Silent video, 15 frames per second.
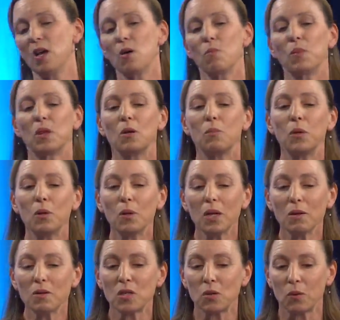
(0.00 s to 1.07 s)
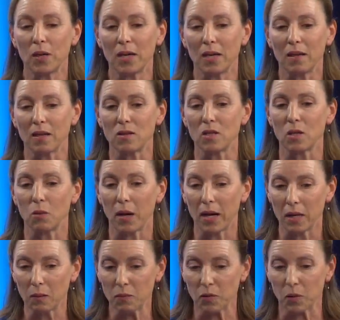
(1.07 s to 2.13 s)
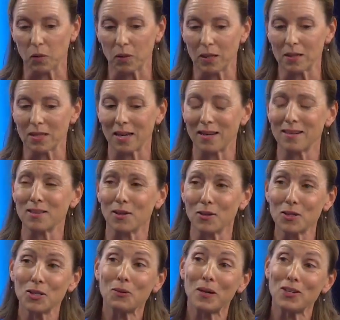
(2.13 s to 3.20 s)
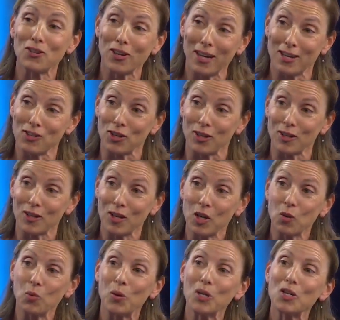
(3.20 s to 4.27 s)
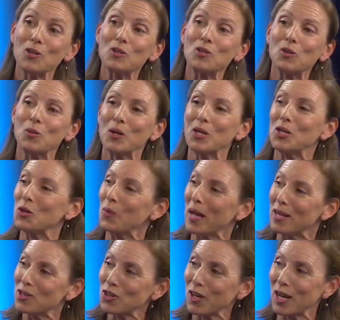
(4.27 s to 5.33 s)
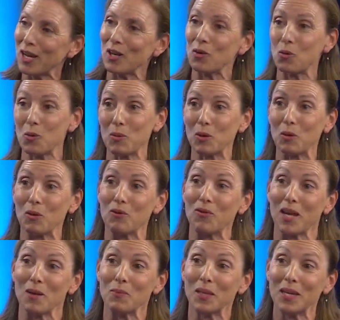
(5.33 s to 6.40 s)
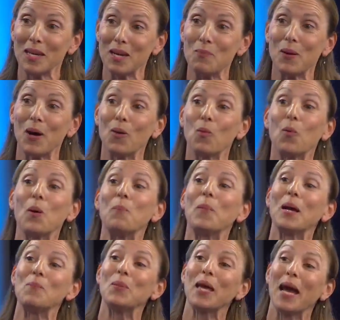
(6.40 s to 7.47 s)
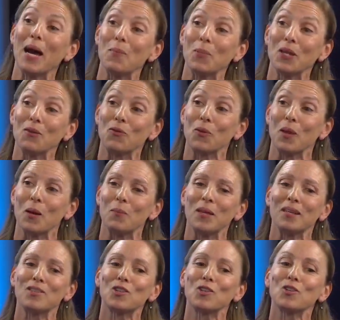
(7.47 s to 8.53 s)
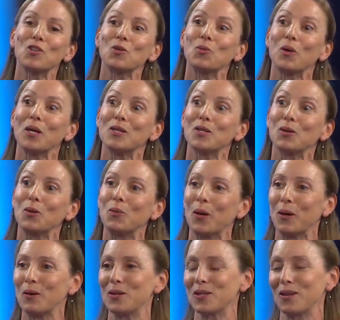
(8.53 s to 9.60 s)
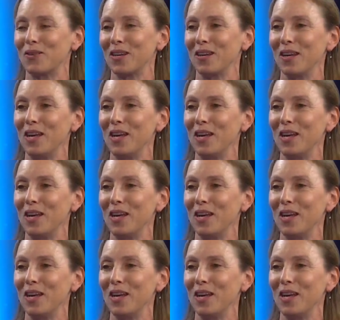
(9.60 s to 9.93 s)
But the beauty of screening that's so helpful is that it's also education. When you screen, you educate a woman or a family about what might be happening for them, and it starts to raise their awareness of it.